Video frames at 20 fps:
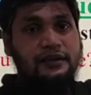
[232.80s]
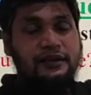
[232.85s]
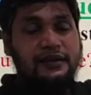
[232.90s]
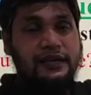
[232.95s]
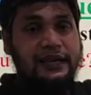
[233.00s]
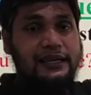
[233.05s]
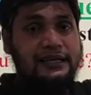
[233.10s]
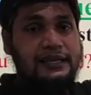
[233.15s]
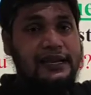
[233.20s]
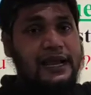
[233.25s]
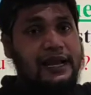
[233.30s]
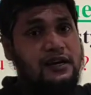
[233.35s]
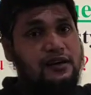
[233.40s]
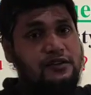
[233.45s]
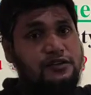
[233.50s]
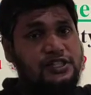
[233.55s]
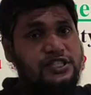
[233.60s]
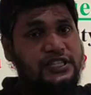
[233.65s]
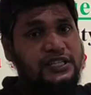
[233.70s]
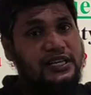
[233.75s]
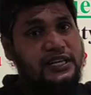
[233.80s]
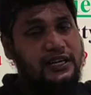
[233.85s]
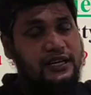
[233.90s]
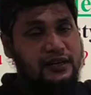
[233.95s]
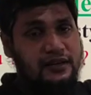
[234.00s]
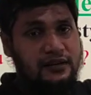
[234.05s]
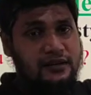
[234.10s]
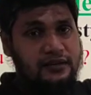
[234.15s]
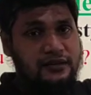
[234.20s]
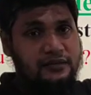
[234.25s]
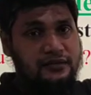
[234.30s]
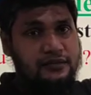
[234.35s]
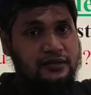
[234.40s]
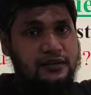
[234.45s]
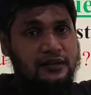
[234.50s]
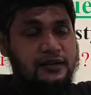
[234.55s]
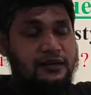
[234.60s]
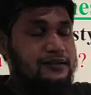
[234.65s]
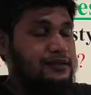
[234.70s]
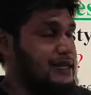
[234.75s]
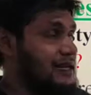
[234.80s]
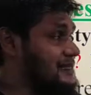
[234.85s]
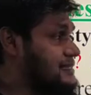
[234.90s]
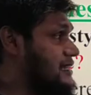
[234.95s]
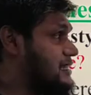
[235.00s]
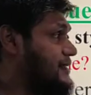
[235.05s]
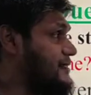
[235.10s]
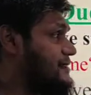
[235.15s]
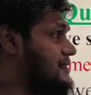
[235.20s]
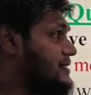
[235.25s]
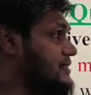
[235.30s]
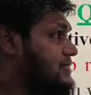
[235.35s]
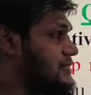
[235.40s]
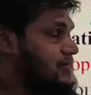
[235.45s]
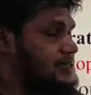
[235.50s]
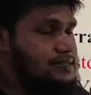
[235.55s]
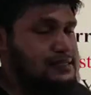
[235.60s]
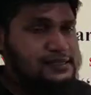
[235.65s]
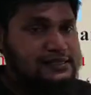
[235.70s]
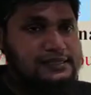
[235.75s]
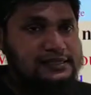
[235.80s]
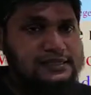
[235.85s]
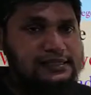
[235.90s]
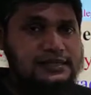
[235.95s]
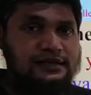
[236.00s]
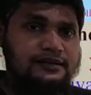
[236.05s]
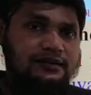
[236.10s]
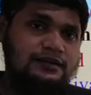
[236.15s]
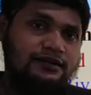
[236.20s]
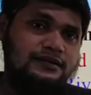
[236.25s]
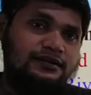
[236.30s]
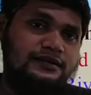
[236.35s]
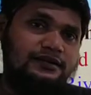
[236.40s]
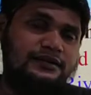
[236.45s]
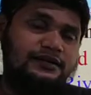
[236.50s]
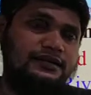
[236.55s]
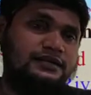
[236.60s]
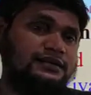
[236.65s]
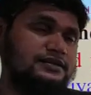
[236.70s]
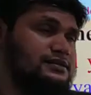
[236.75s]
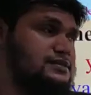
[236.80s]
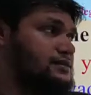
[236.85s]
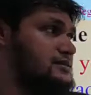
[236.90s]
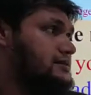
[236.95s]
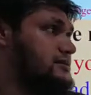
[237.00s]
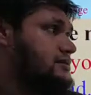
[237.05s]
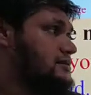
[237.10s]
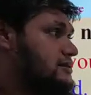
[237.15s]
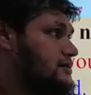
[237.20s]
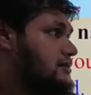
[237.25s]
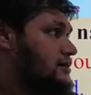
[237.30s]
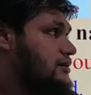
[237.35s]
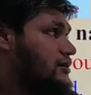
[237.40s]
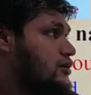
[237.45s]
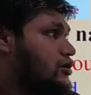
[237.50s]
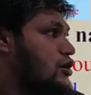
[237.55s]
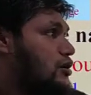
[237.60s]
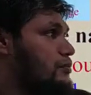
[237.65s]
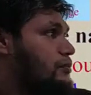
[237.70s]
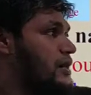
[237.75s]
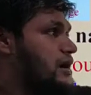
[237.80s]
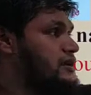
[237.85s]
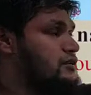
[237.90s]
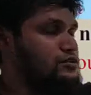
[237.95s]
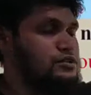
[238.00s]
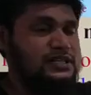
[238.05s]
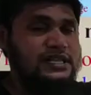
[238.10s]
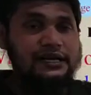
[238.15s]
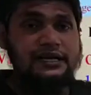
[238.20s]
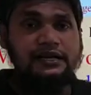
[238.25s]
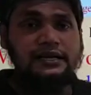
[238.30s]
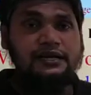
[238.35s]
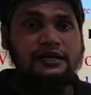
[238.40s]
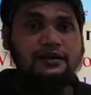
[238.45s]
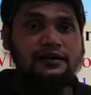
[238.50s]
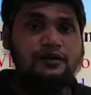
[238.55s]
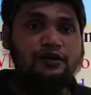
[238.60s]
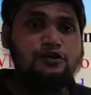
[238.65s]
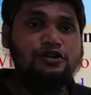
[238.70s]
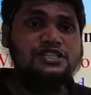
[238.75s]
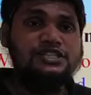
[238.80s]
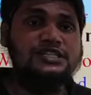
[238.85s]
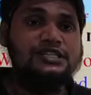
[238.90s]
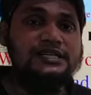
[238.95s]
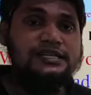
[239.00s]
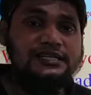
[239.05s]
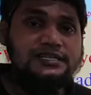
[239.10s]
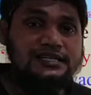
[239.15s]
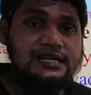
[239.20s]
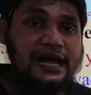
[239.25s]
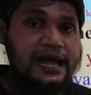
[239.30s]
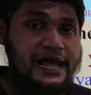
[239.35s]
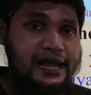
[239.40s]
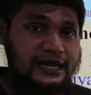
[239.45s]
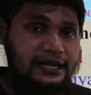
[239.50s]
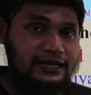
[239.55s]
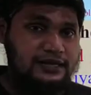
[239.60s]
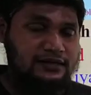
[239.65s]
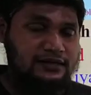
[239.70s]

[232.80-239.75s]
a tag question here. The assertive sentence is combined with a question tag.